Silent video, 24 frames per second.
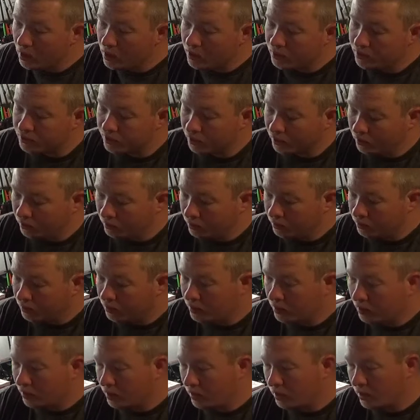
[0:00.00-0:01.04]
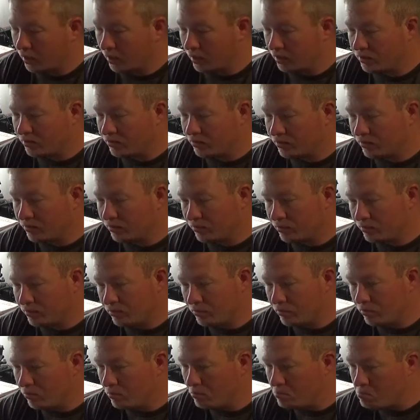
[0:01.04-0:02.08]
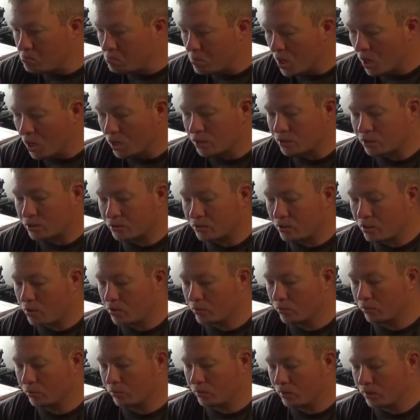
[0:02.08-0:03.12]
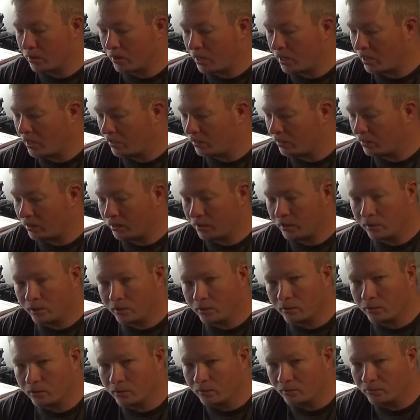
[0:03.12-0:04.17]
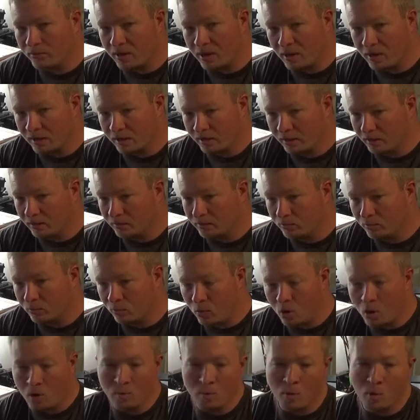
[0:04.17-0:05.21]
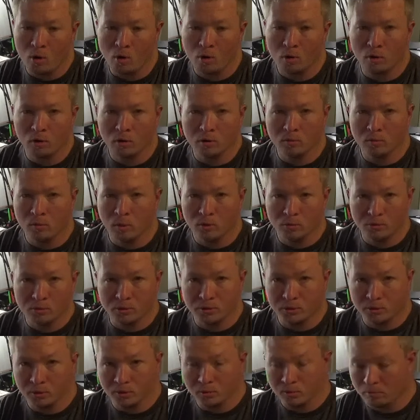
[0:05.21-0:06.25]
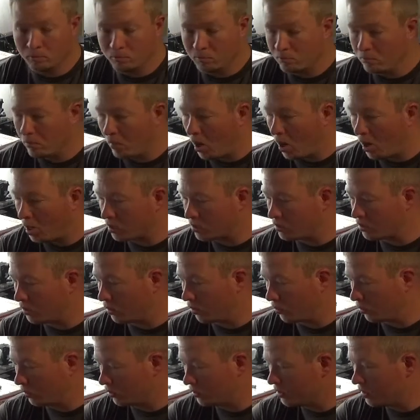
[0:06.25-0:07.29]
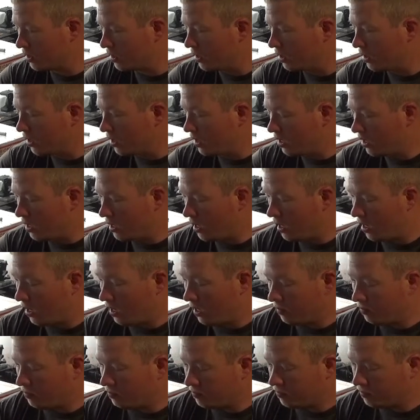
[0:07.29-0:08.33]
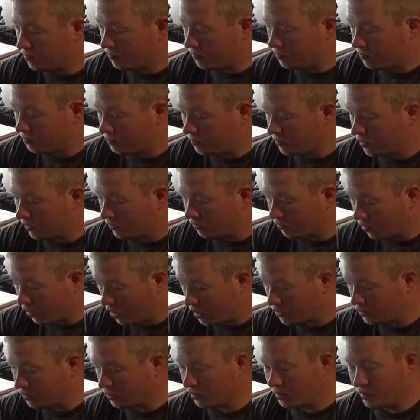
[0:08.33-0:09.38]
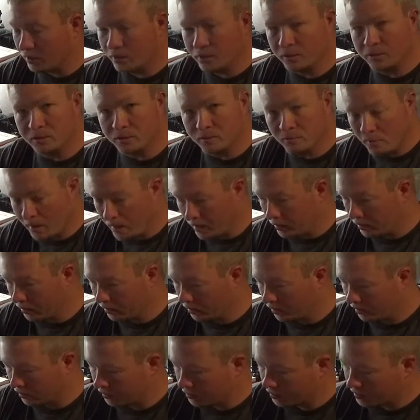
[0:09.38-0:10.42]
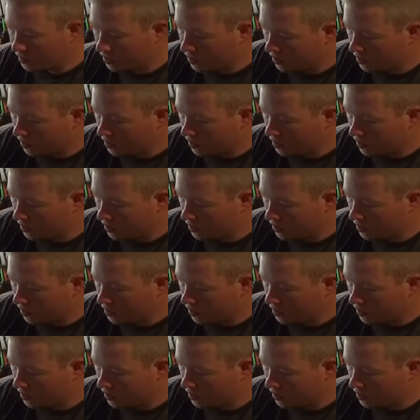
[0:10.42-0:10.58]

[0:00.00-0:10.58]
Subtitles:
So it's much stronger than anything you're going to find at Walmart or most of your box stores. The fresher it is, the better it is.